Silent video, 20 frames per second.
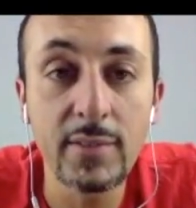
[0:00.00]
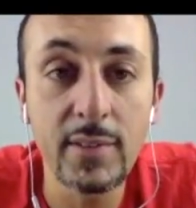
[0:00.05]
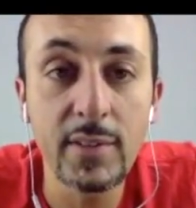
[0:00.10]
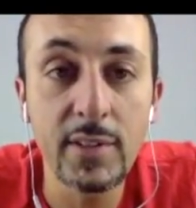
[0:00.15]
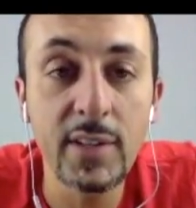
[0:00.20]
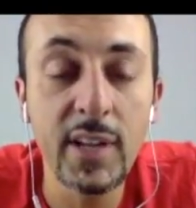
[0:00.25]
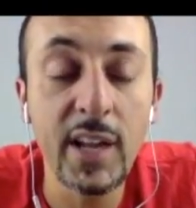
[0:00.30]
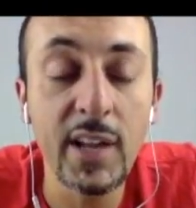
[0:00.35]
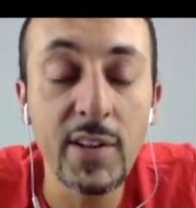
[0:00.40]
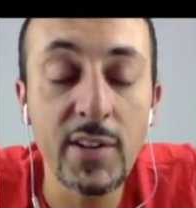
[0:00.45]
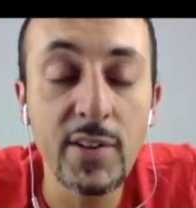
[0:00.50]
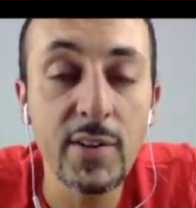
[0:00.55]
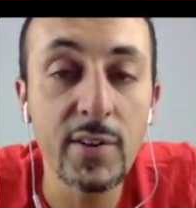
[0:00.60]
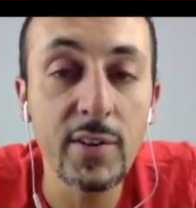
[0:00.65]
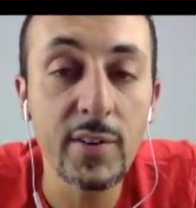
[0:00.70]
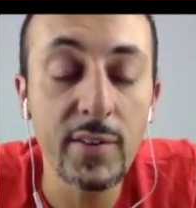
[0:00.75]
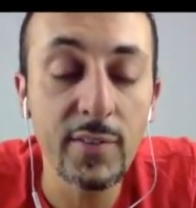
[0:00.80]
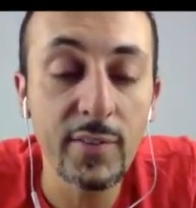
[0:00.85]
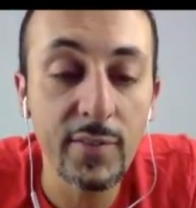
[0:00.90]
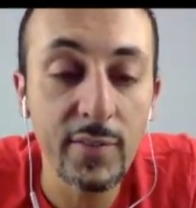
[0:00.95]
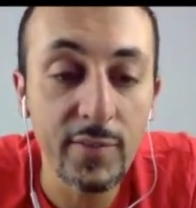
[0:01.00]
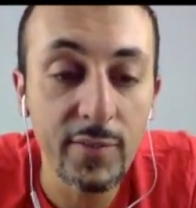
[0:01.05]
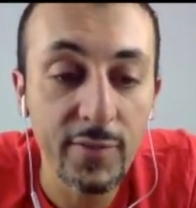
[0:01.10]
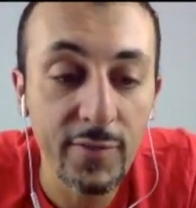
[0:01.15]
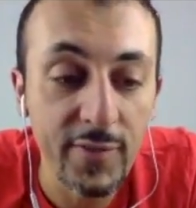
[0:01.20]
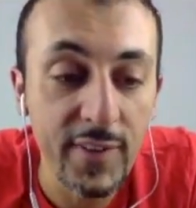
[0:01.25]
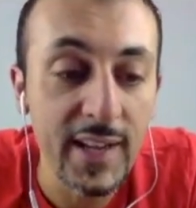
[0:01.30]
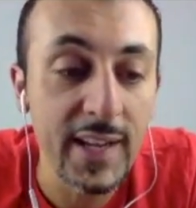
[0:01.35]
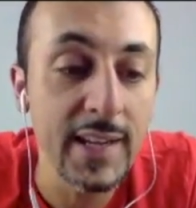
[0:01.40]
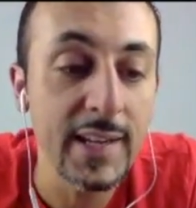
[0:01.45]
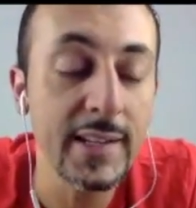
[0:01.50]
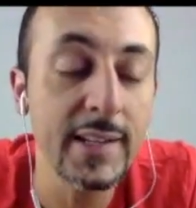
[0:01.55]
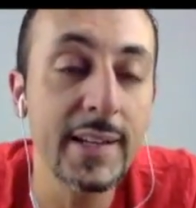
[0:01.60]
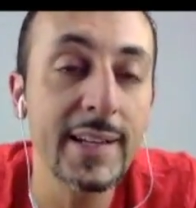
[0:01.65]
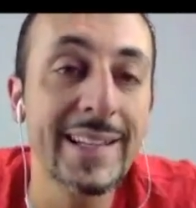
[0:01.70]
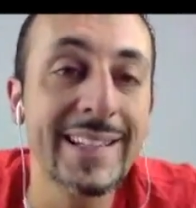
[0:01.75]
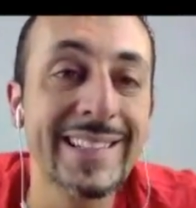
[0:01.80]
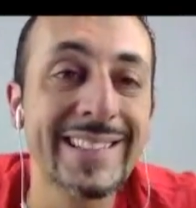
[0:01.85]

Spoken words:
You get your feed